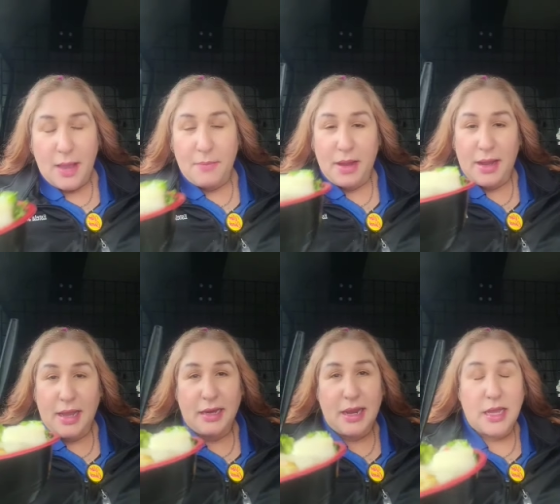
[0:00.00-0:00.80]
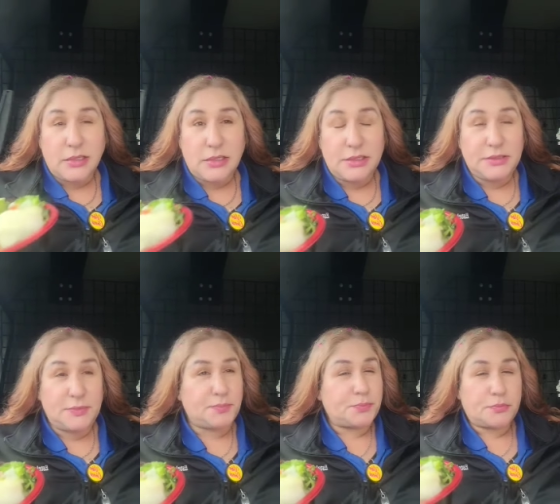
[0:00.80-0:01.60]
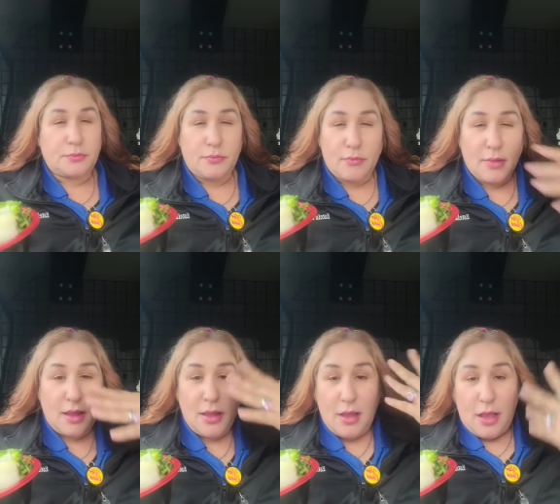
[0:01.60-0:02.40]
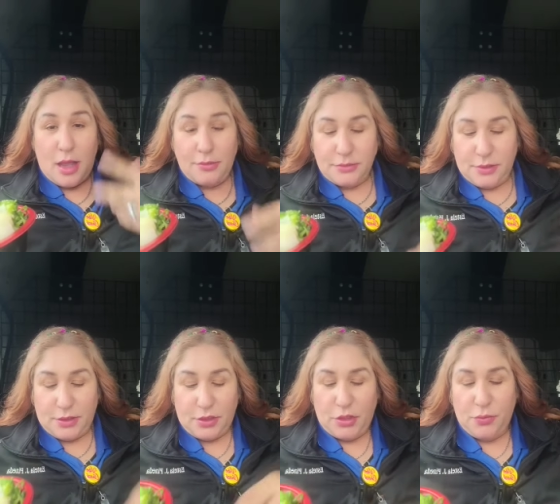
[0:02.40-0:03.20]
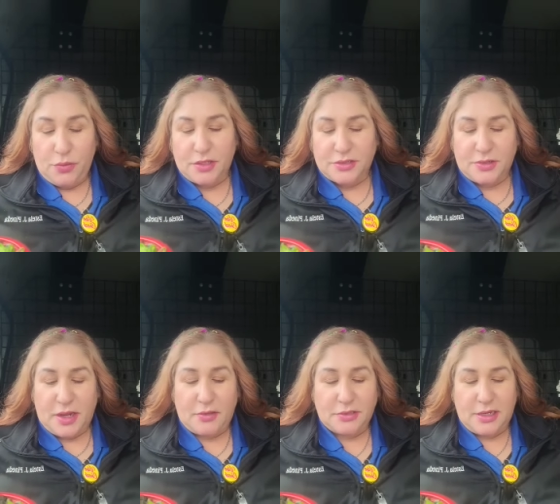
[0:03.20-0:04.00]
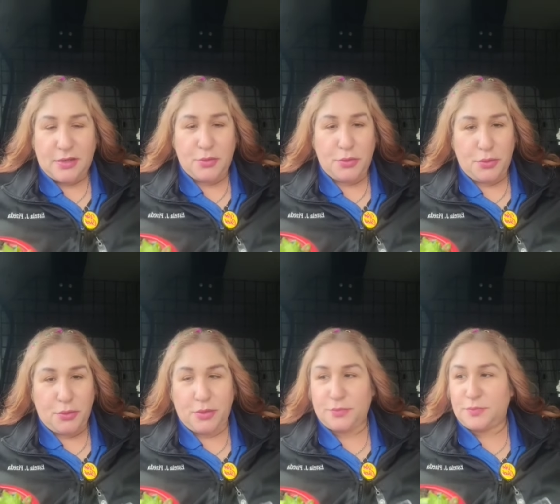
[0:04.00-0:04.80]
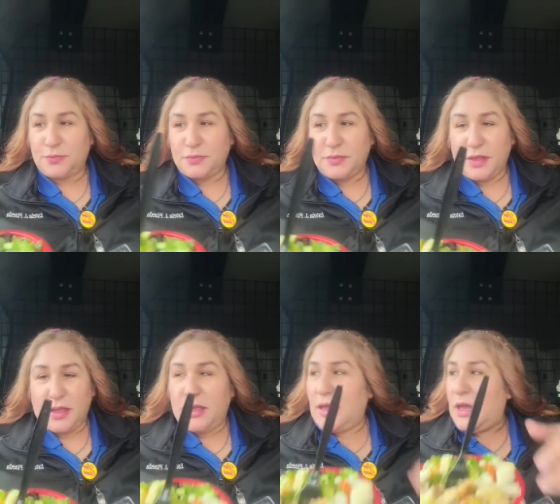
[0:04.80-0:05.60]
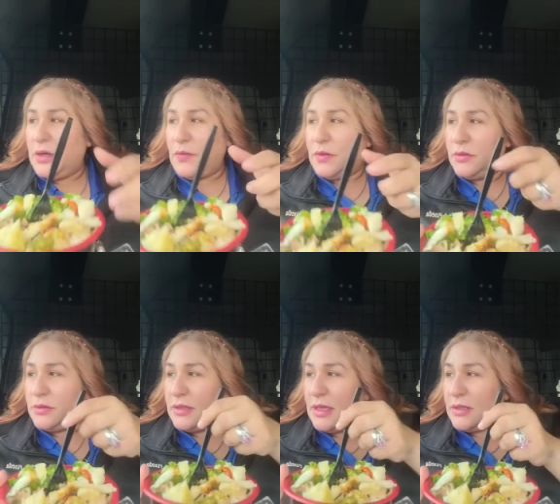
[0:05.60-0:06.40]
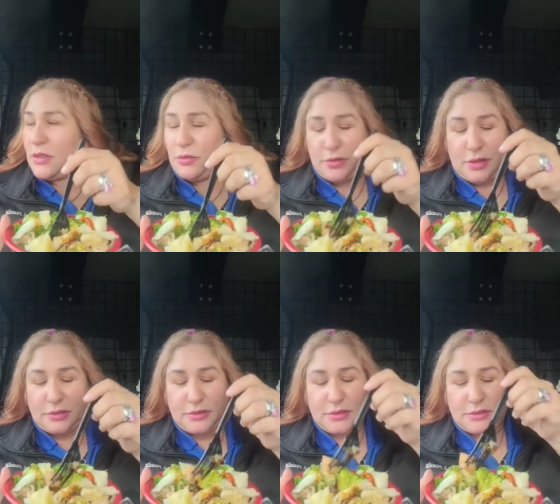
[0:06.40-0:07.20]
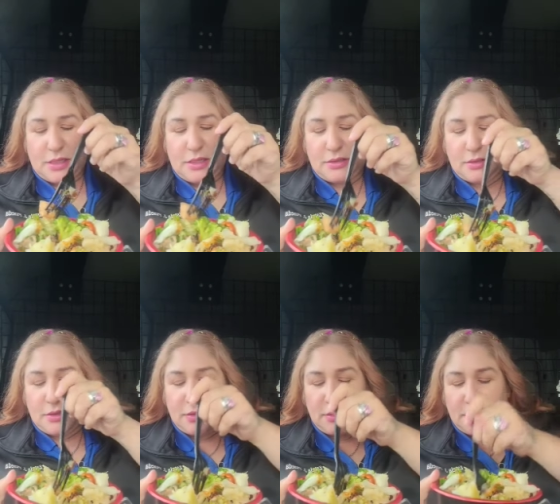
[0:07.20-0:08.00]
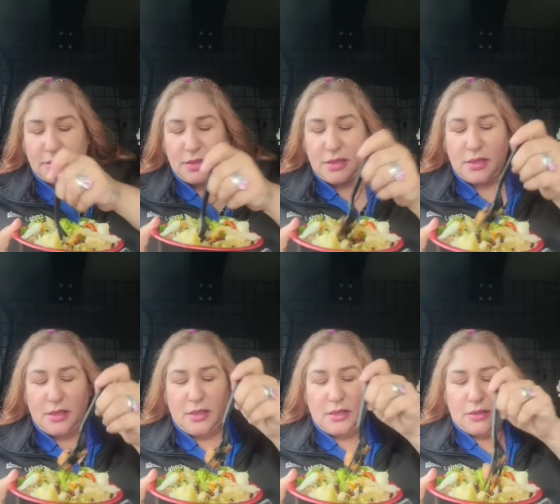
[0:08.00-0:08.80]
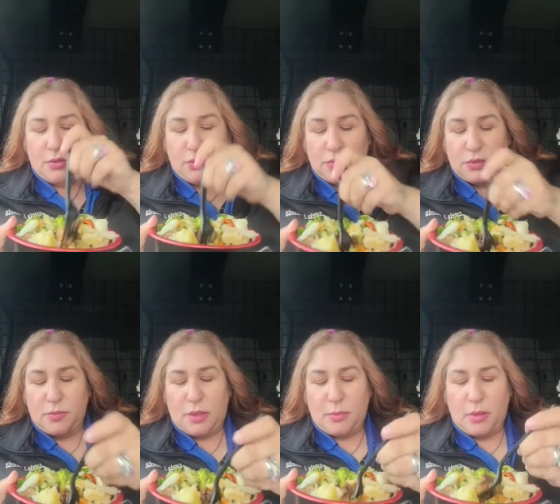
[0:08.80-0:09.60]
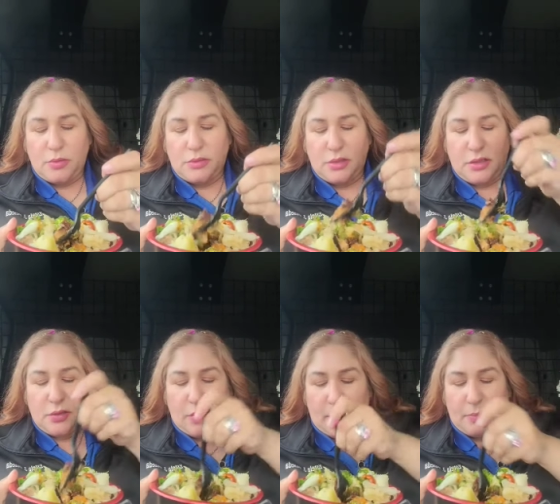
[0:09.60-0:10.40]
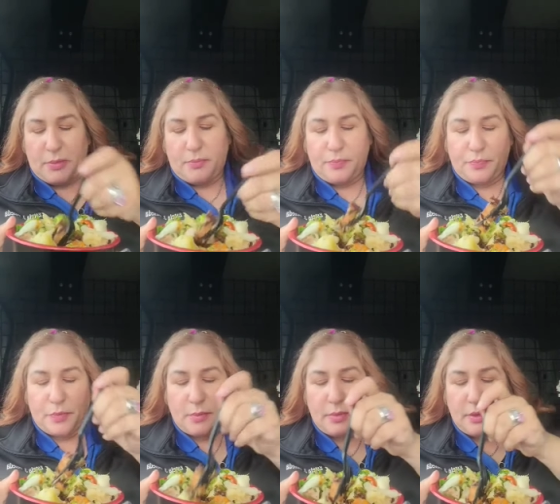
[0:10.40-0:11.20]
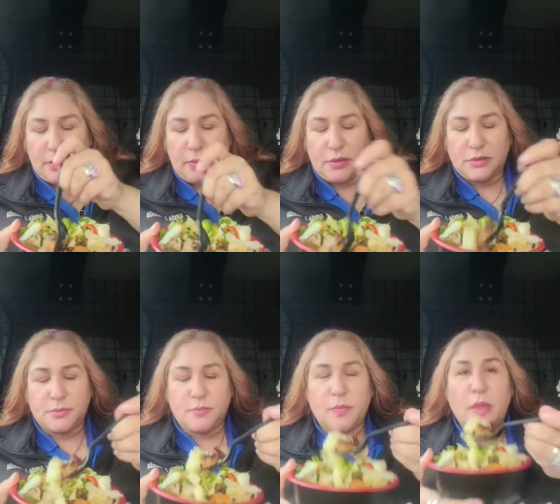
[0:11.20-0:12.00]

had my eyelashes. I was looking cute yesterday. I was like, ooh, I never looked that cute on on YouTube. I'm always looking crappy. But anyways.